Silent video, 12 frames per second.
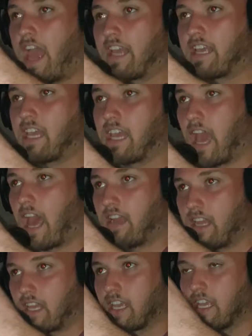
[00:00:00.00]
egging
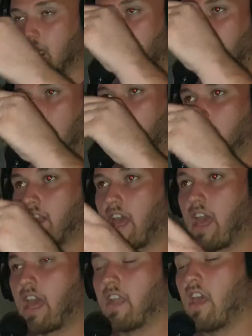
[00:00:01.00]
Anning in the back of
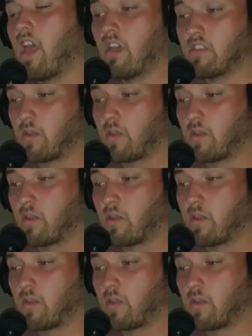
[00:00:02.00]
the head.